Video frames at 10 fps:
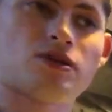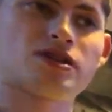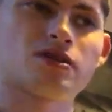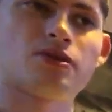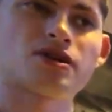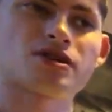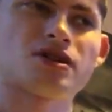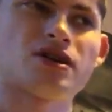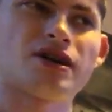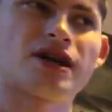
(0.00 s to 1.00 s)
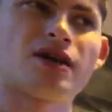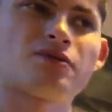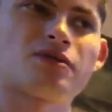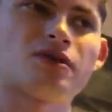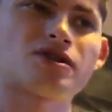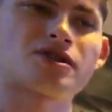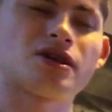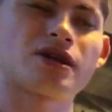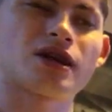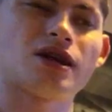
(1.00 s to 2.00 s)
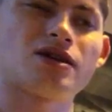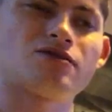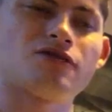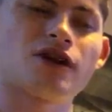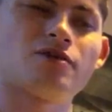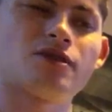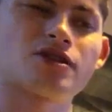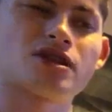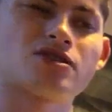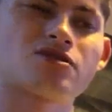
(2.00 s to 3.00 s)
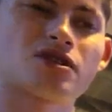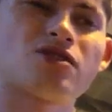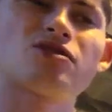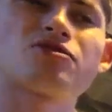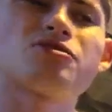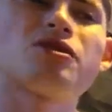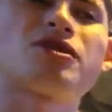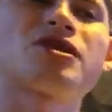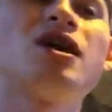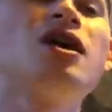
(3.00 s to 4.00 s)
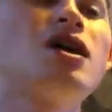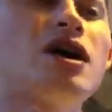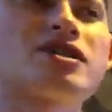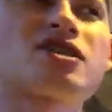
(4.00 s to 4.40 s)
say the person I game with the most is very much interested. Or to be honest, as a